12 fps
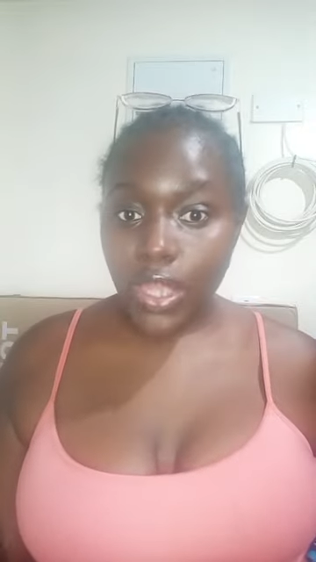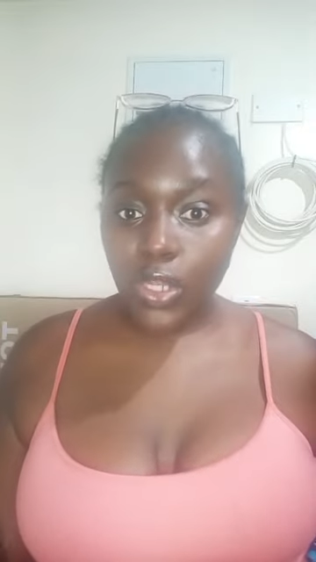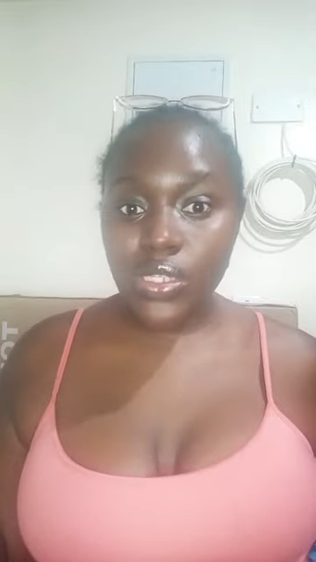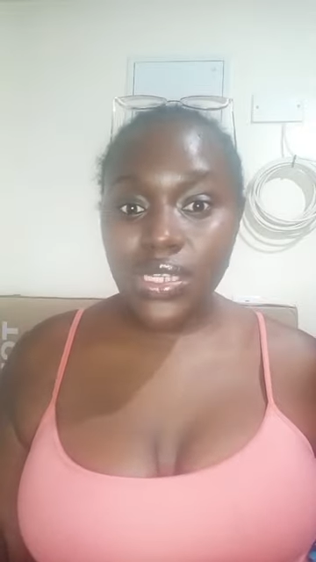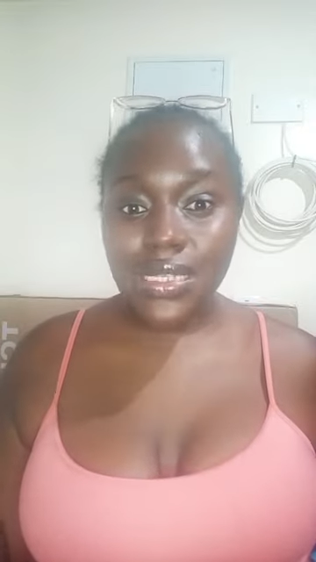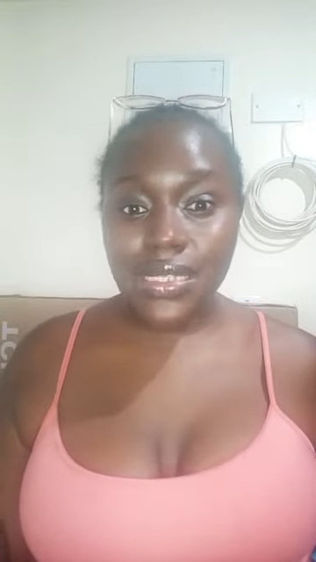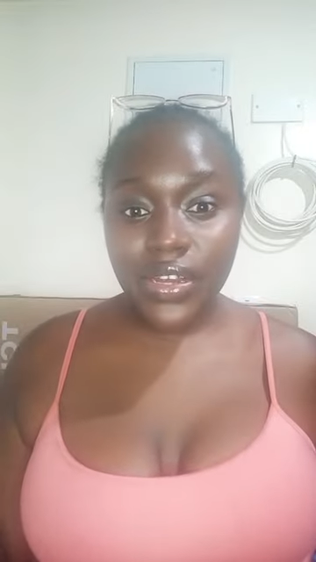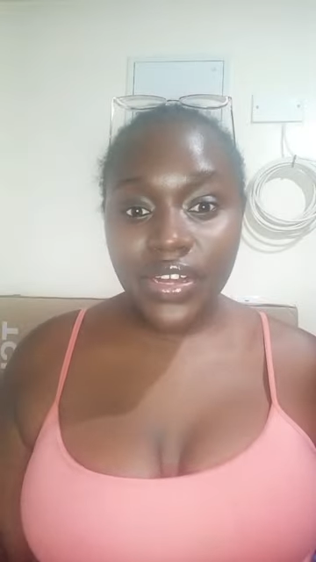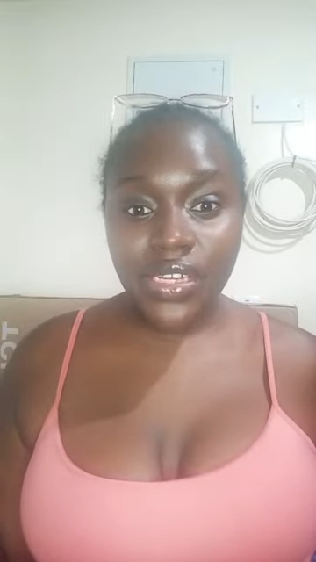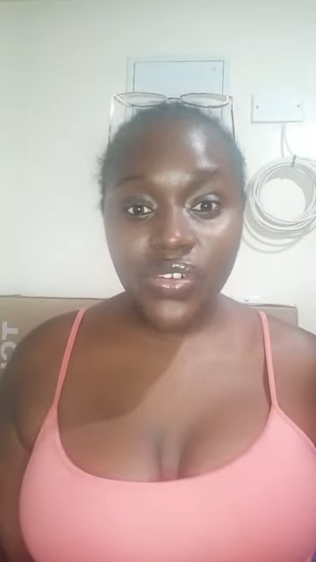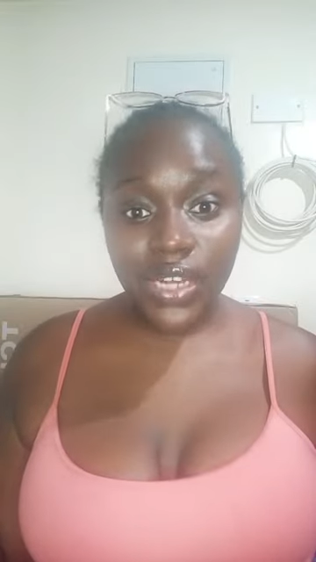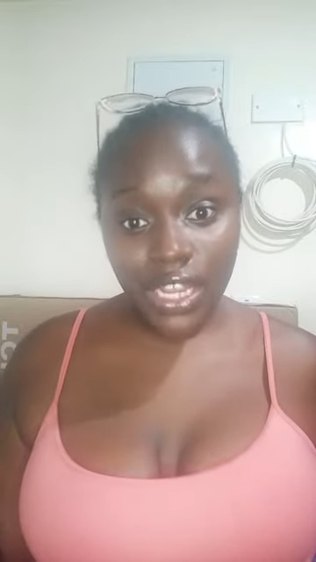it was a
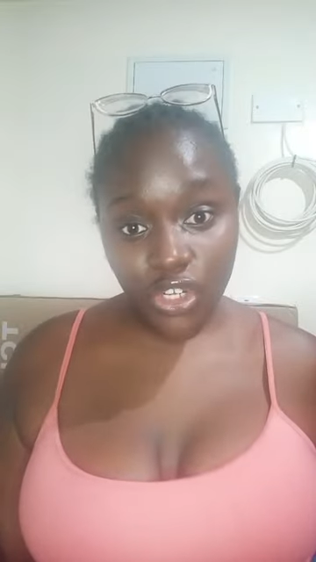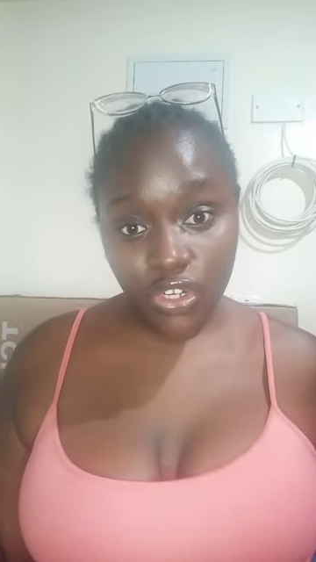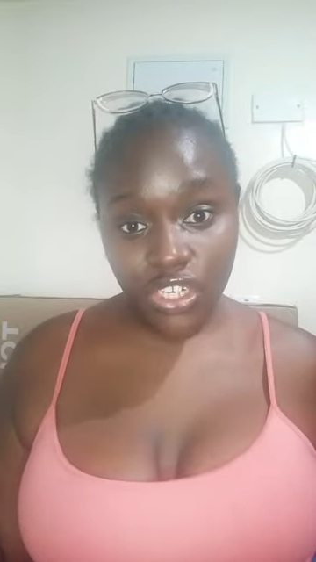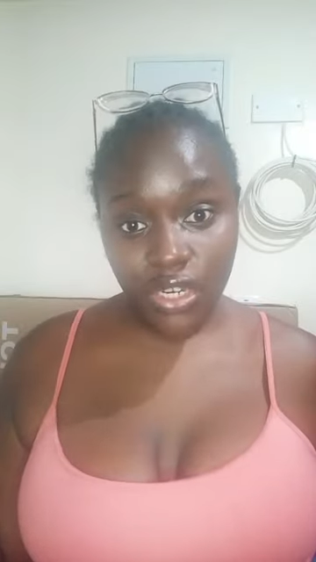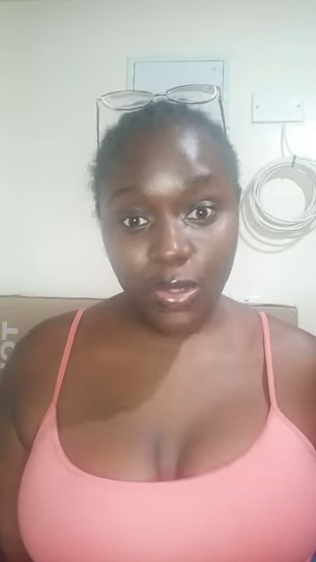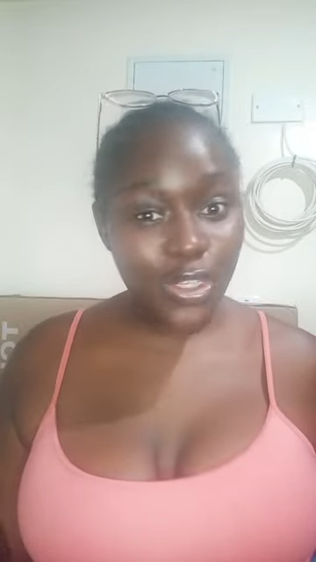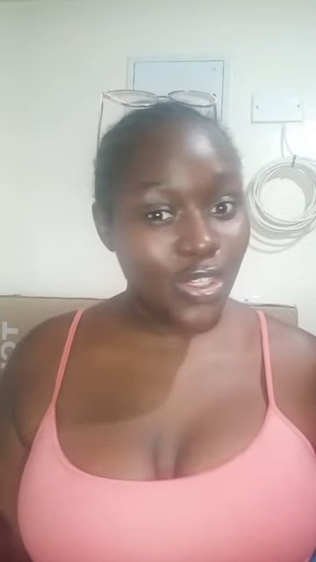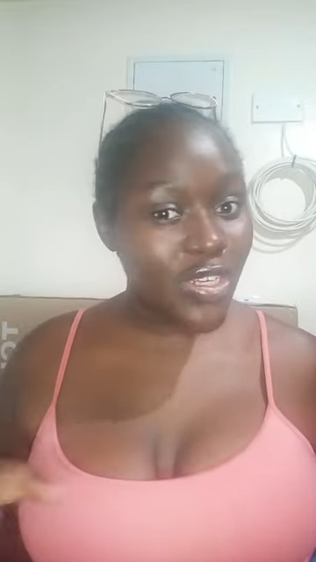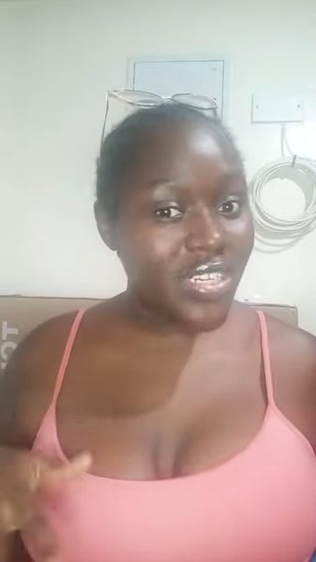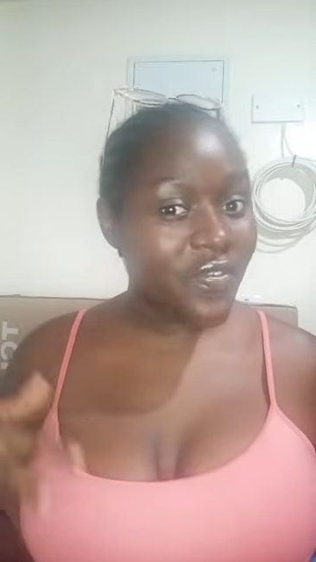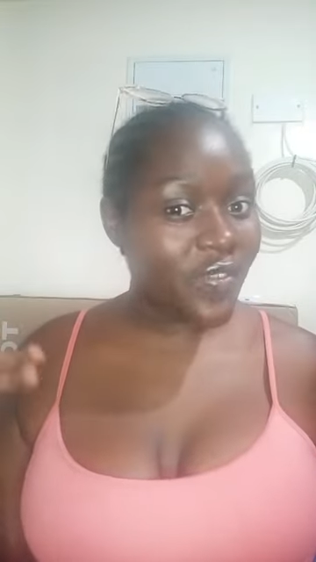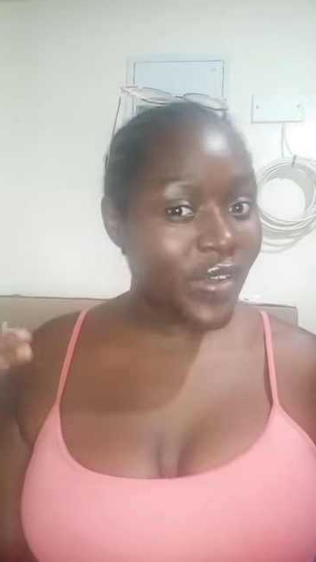serious relationship. It was
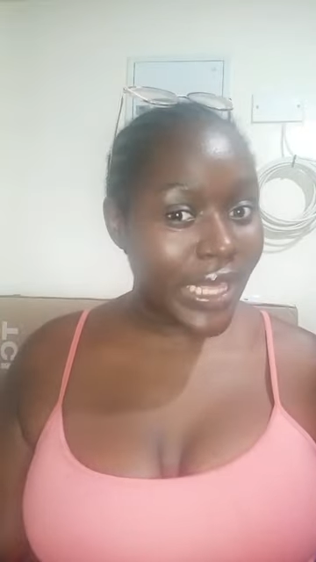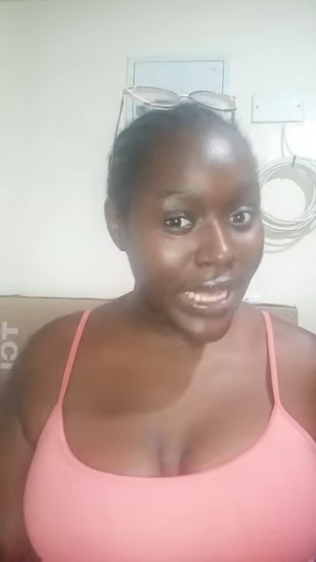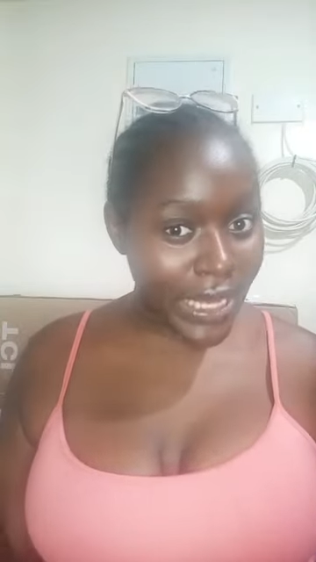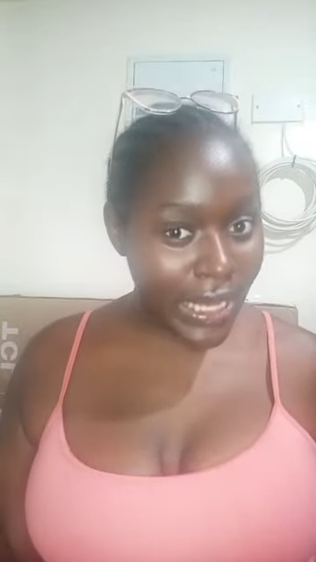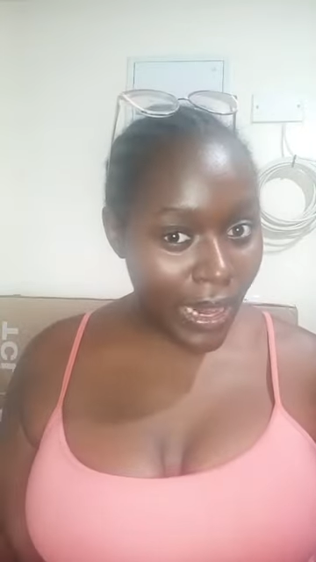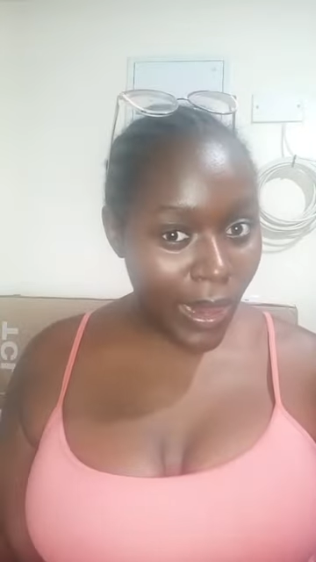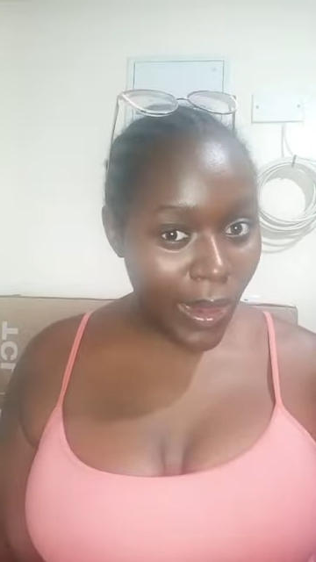not a fling.